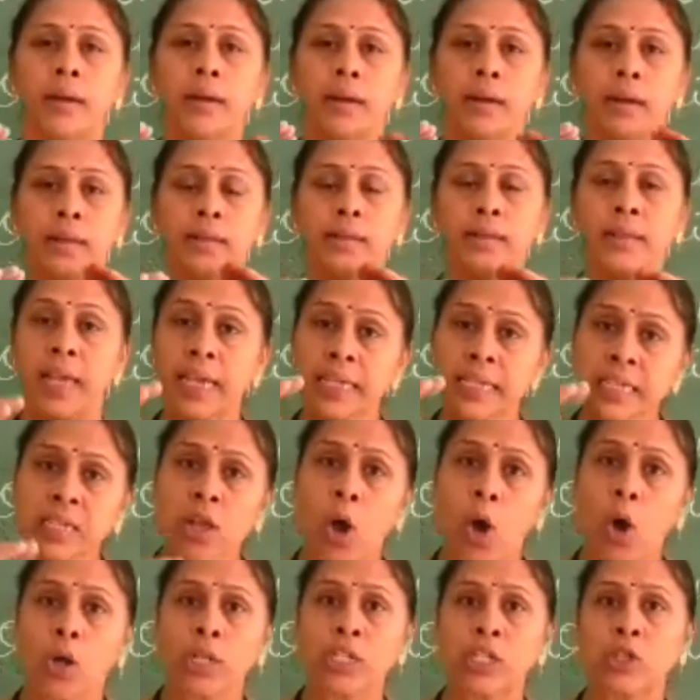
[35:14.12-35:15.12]
this
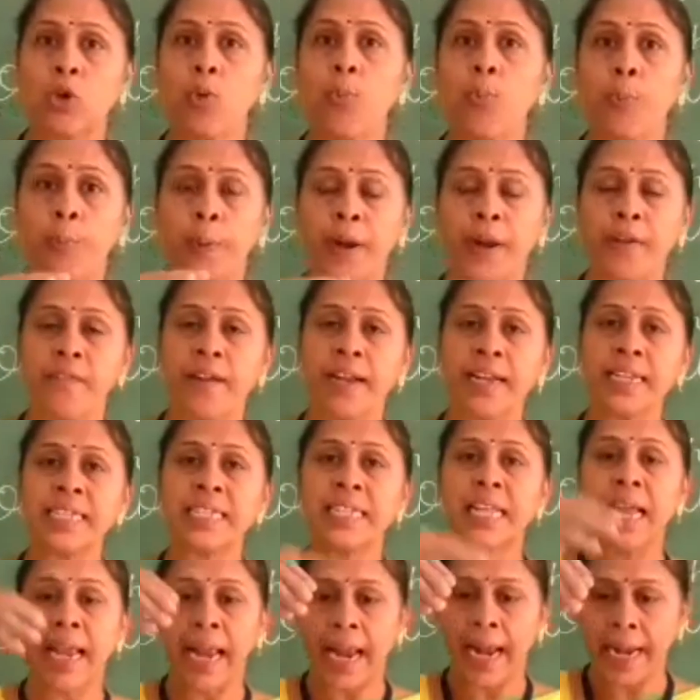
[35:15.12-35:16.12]
also prevents
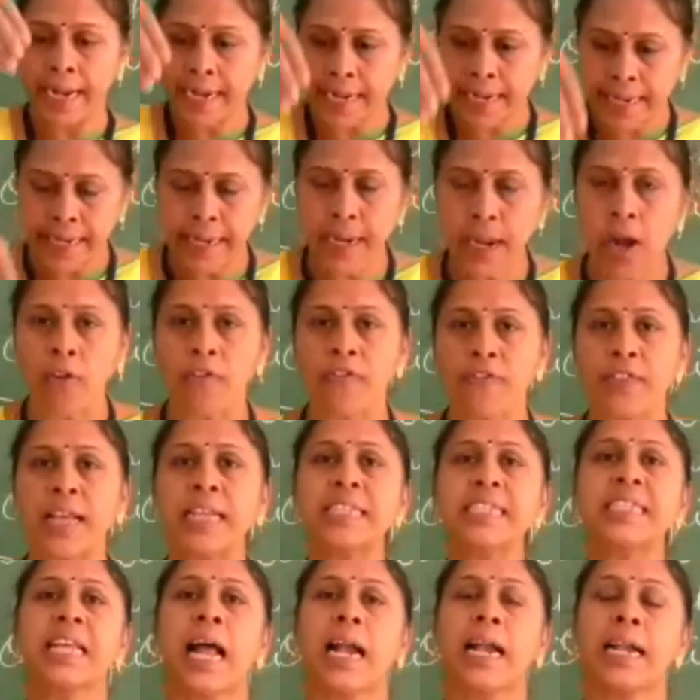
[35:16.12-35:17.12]
the entry of the
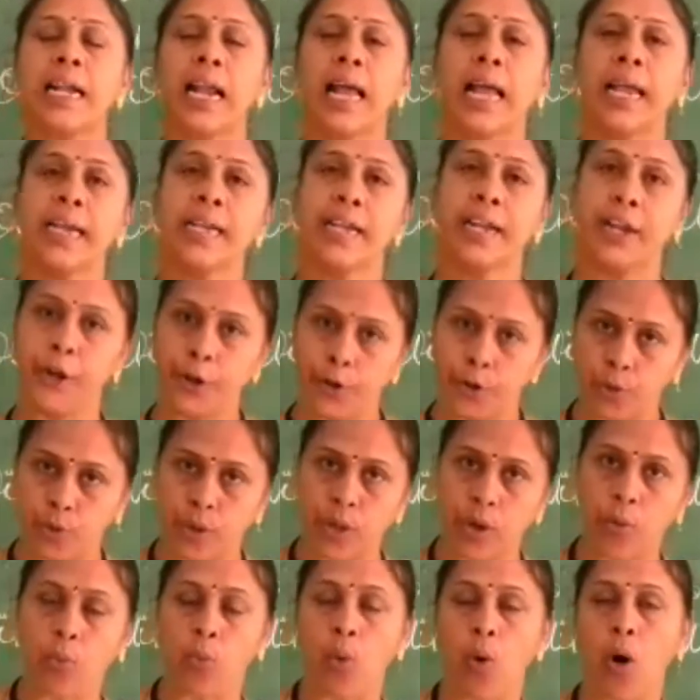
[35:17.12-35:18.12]
sunlight into
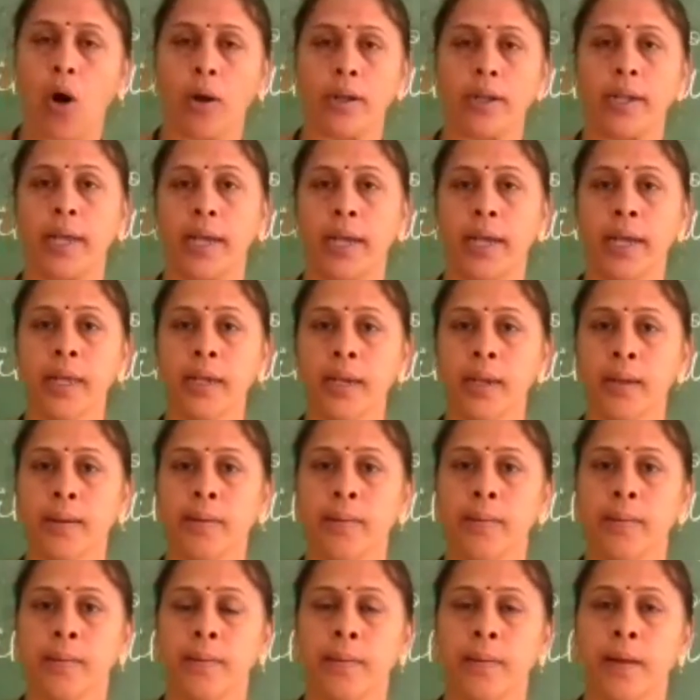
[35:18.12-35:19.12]
the water
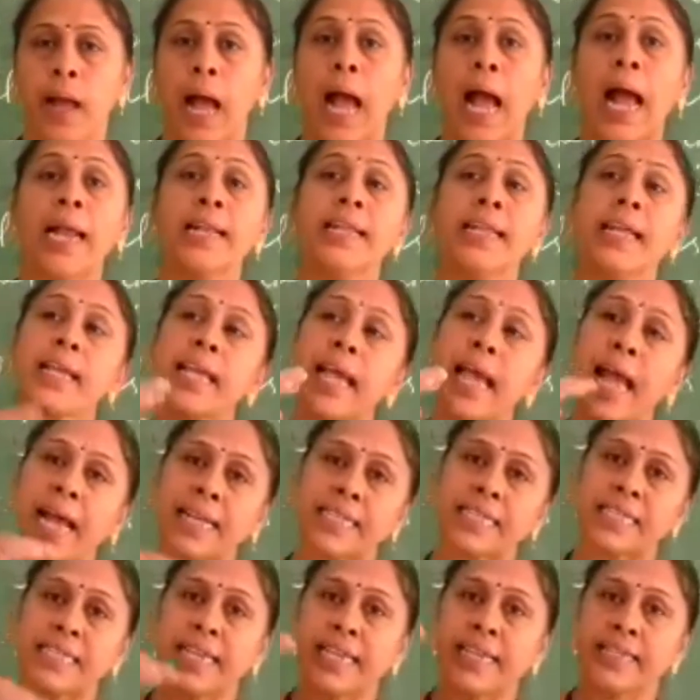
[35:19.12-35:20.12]
and the
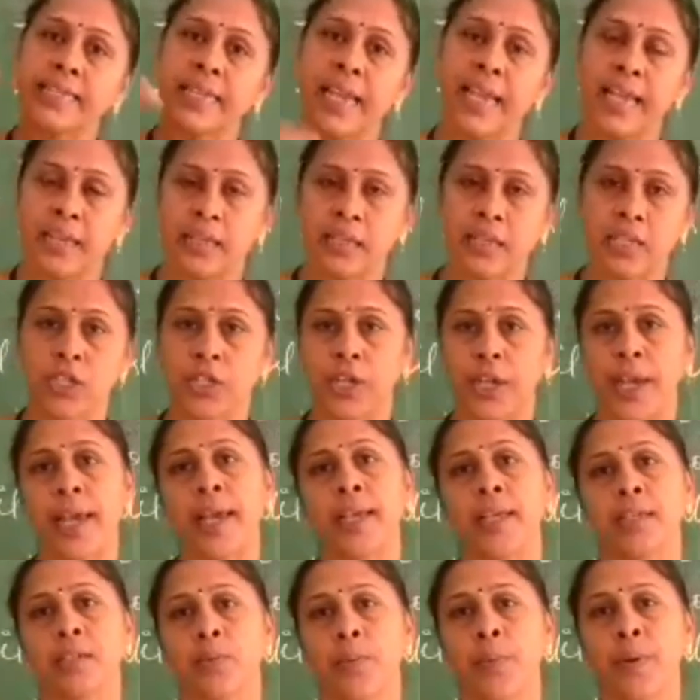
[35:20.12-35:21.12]
gaseous
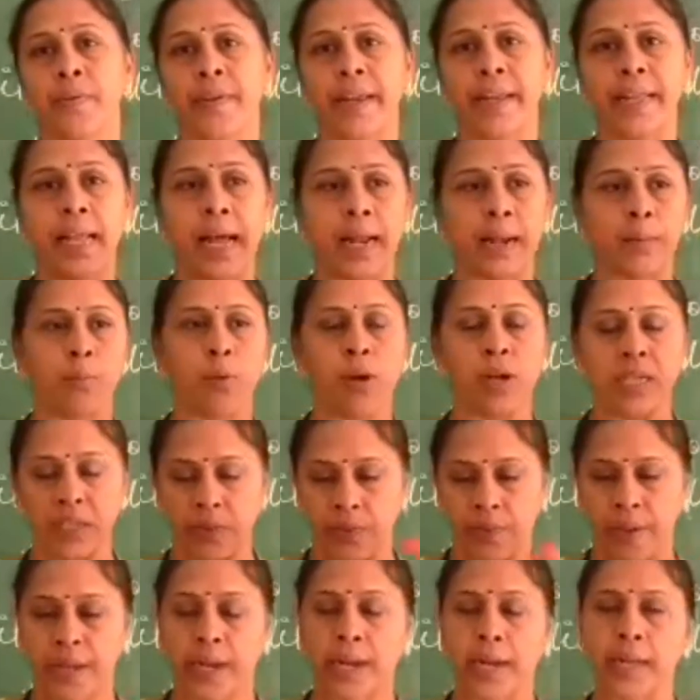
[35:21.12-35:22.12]
exchange between the
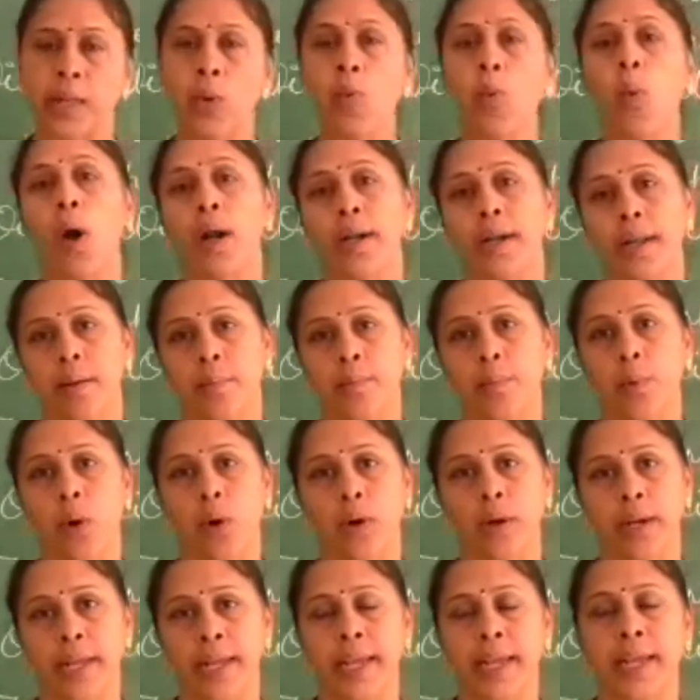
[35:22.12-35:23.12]
atmosphere and the water
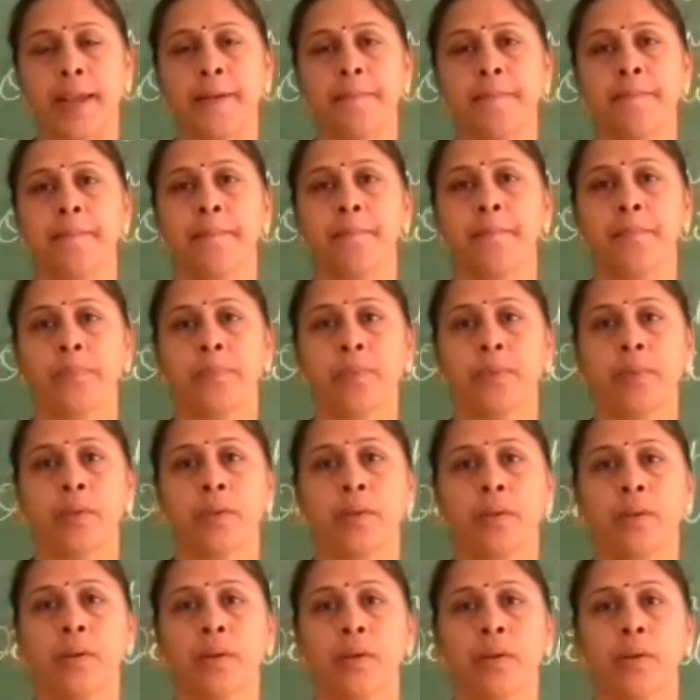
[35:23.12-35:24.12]
body,
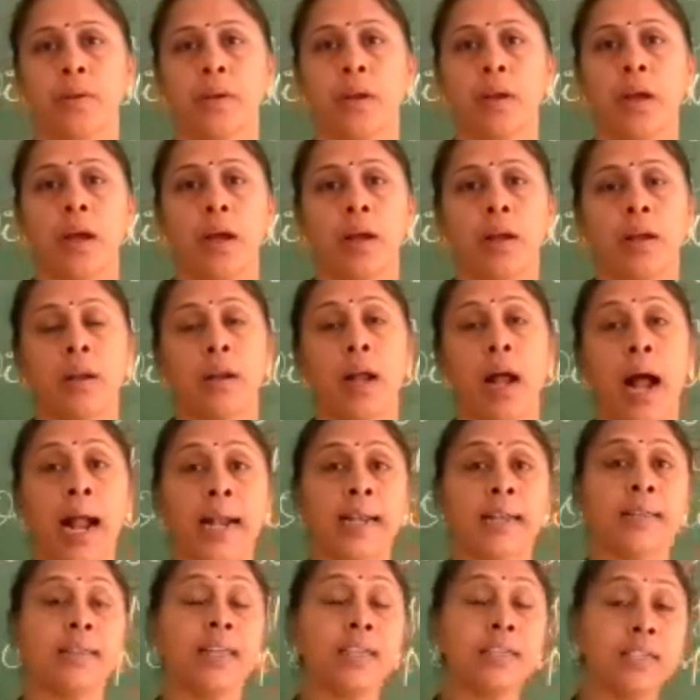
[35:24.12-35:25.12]

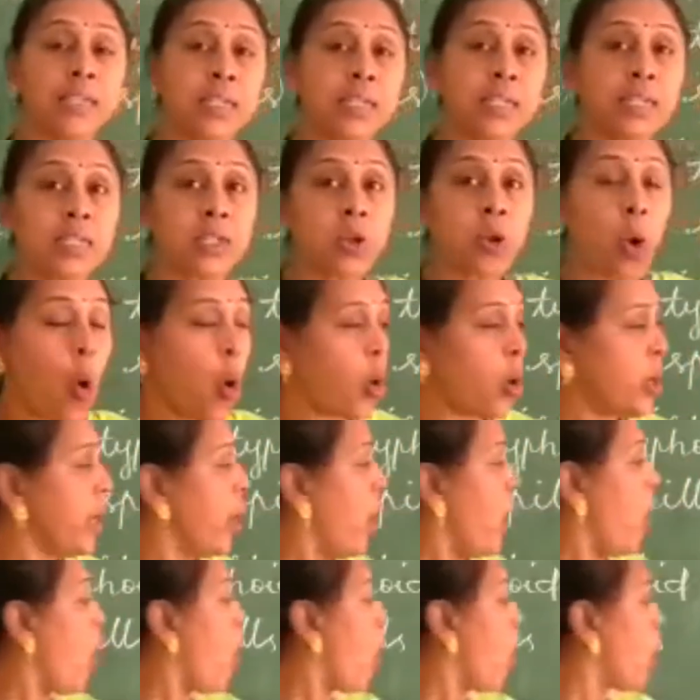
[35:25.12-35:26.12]
and this is called
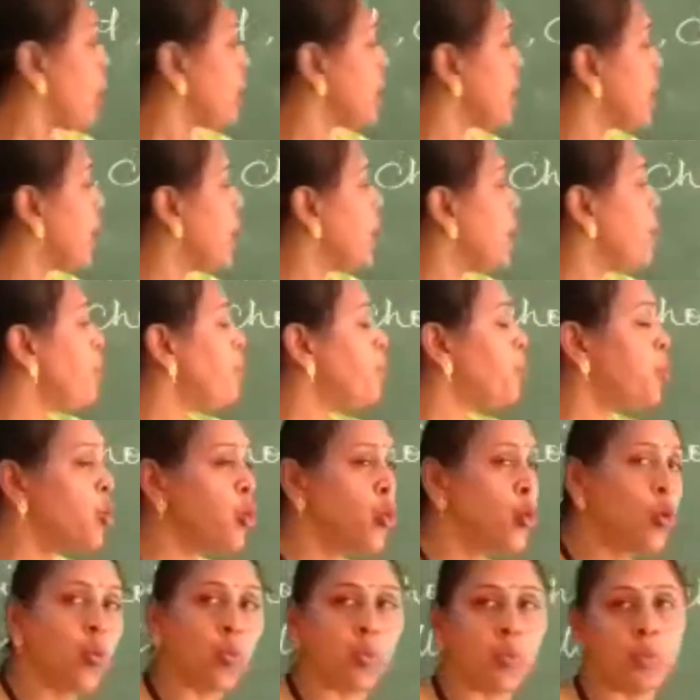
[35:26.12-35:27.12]
algal
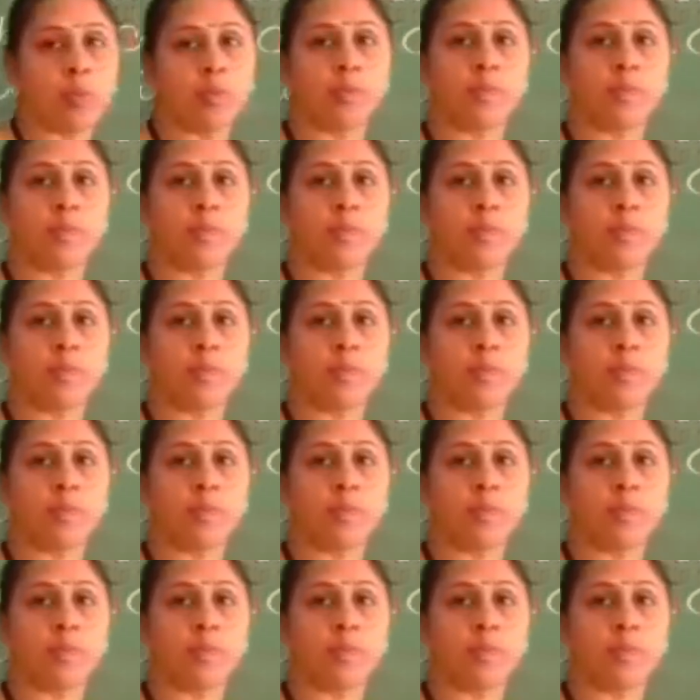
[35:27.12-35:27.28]
bloom.